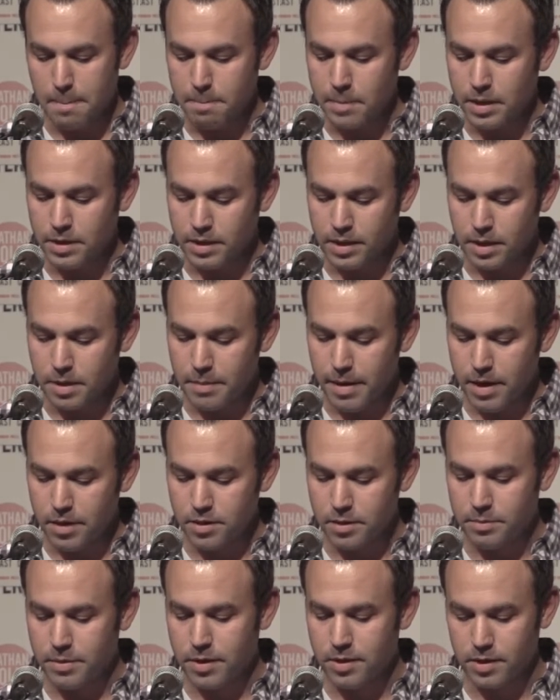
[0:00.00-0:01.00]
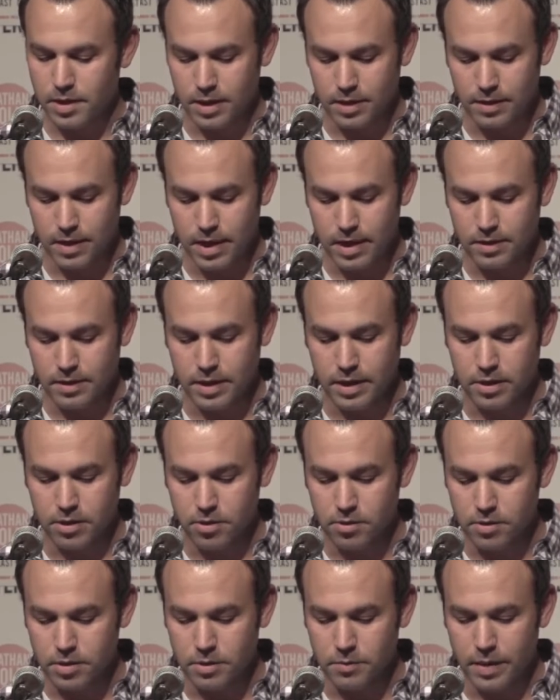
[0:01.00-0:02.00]
milling about the parking lot like
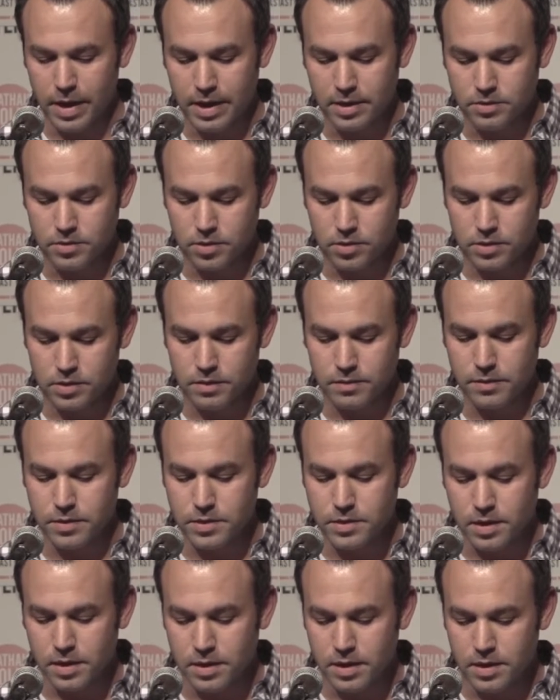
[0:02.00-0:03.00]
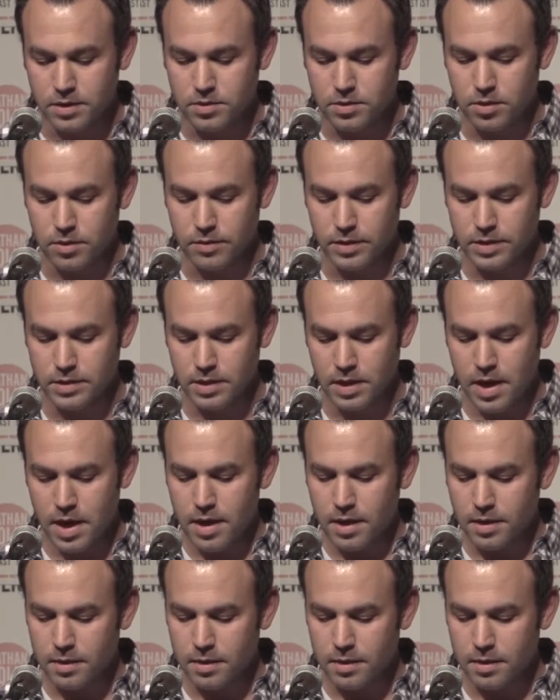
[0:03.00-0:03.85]
early risers for Sunday service,